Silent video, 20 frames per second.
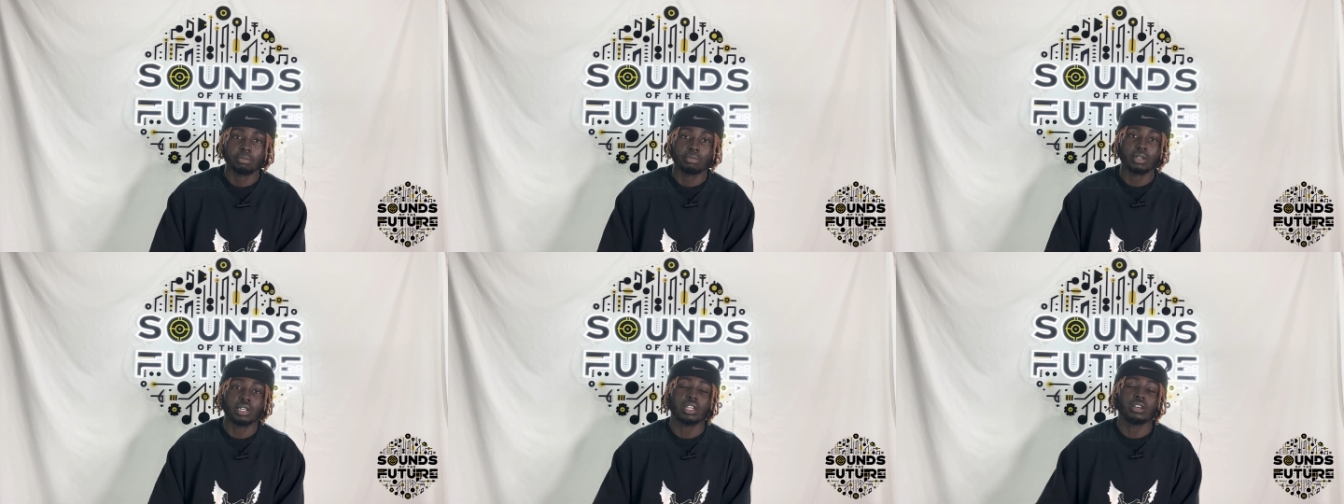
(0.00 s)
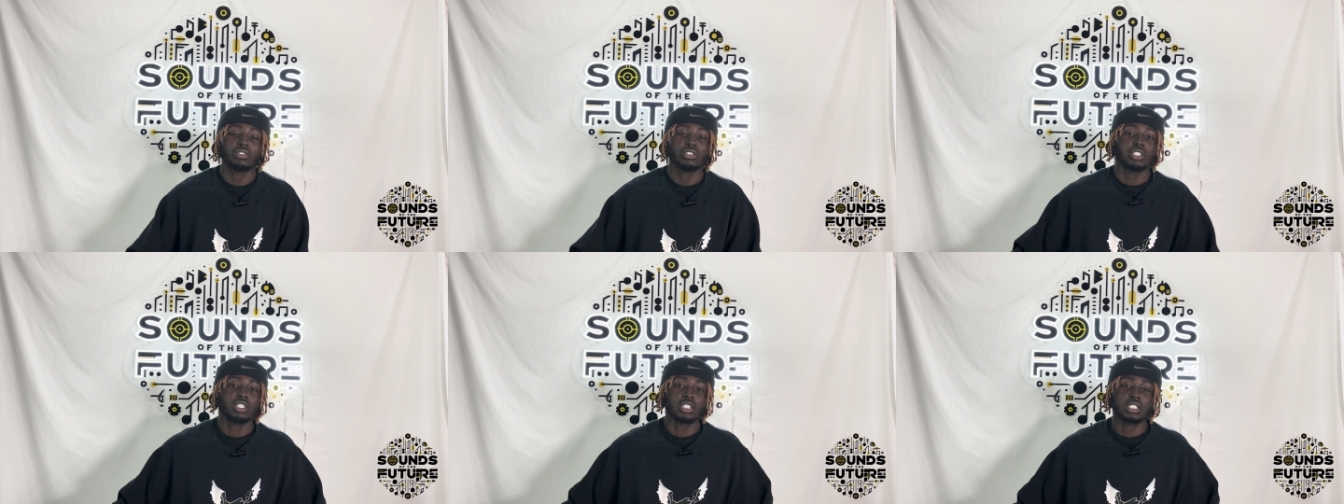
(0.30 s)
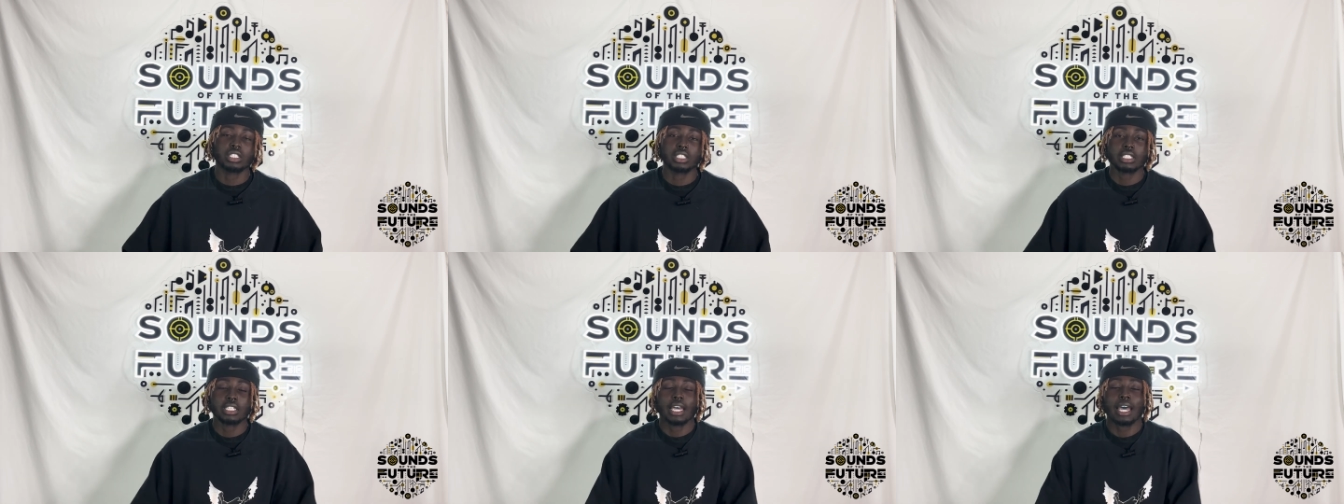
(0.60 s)
But if
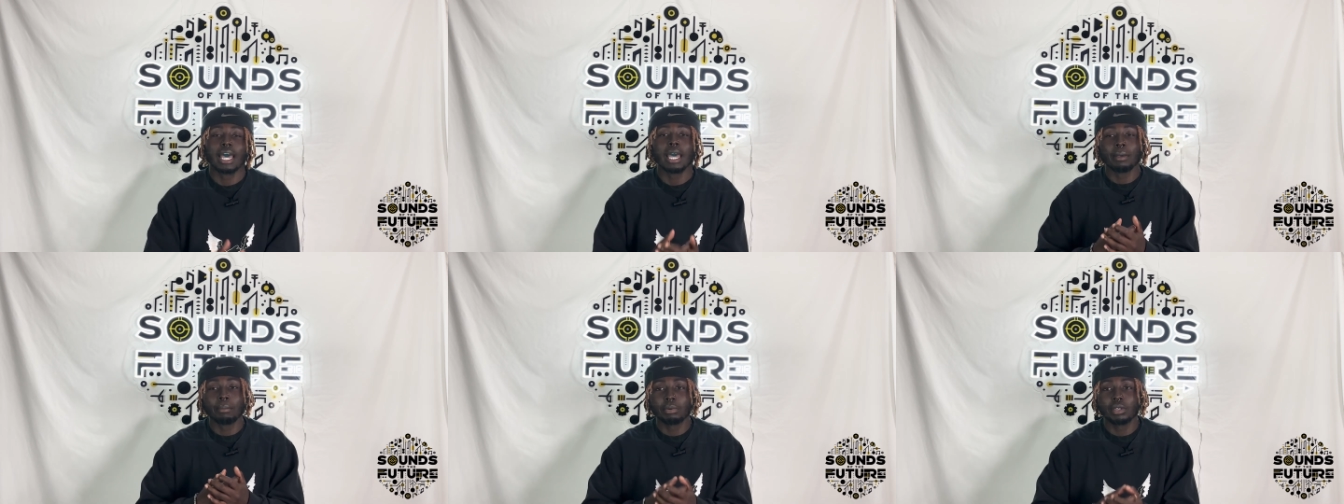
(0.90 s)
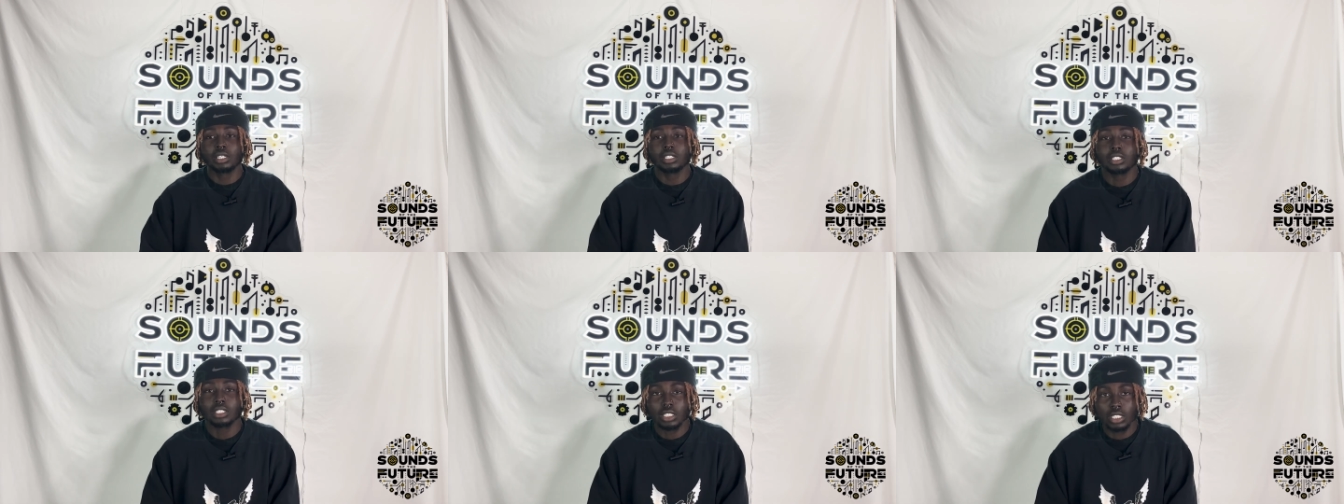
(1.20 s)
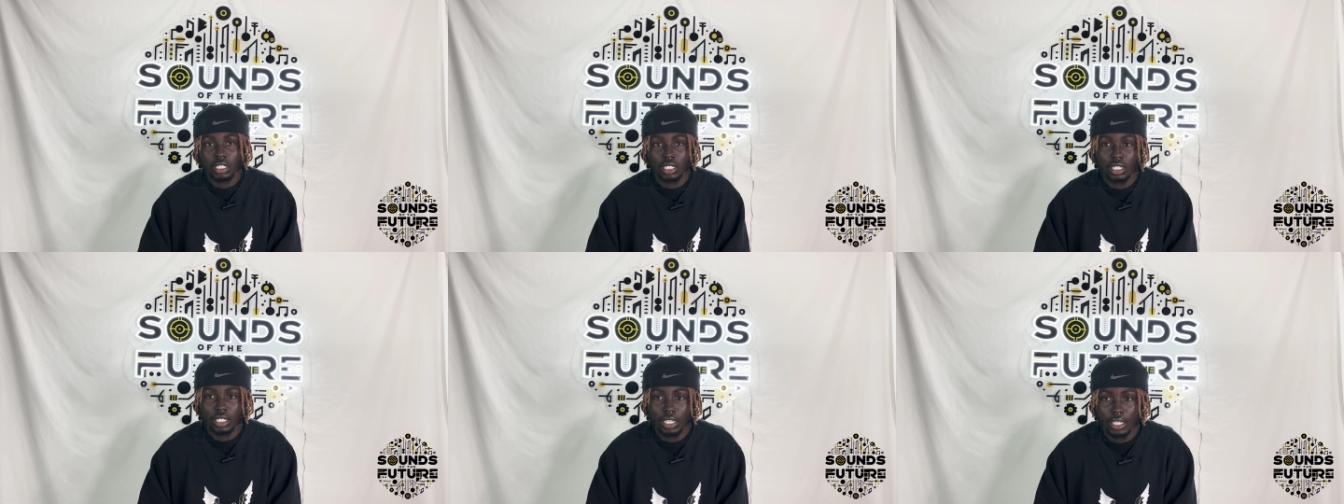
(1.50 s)
shit just happens,
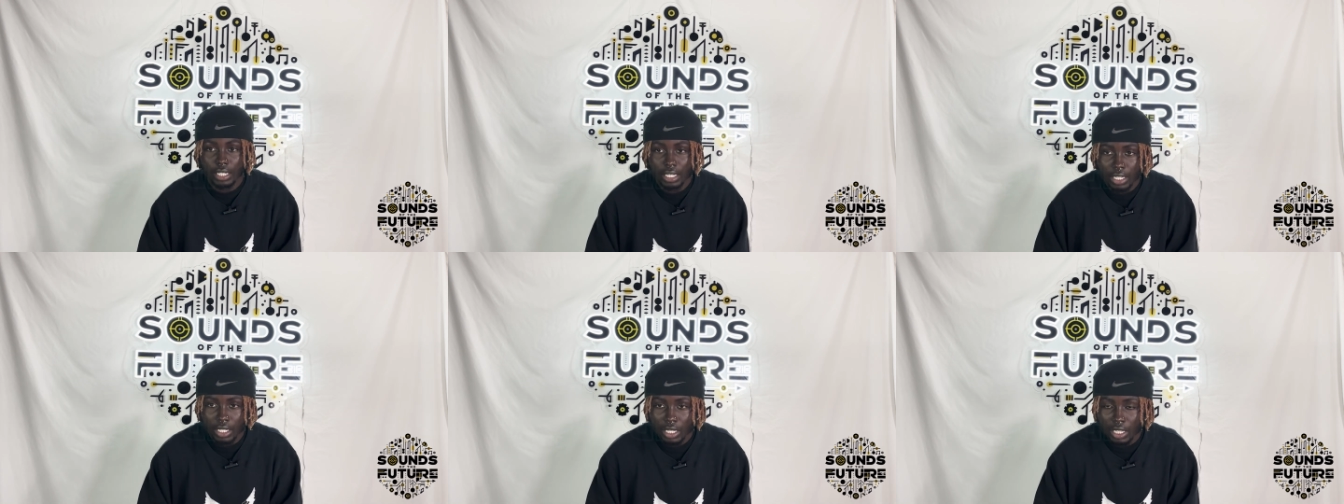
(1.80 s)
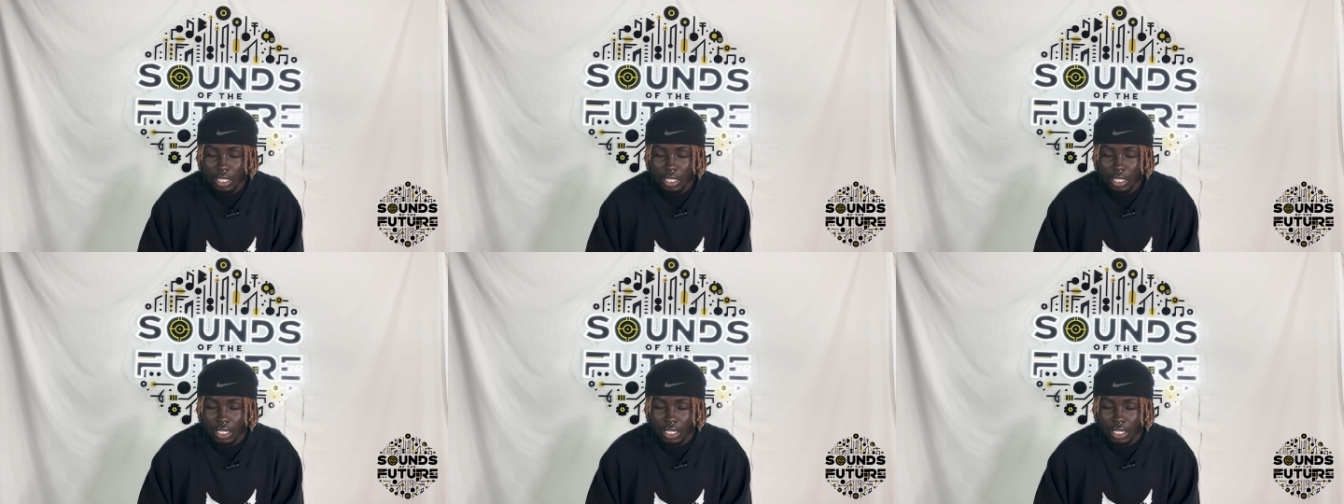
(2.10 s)
nigga,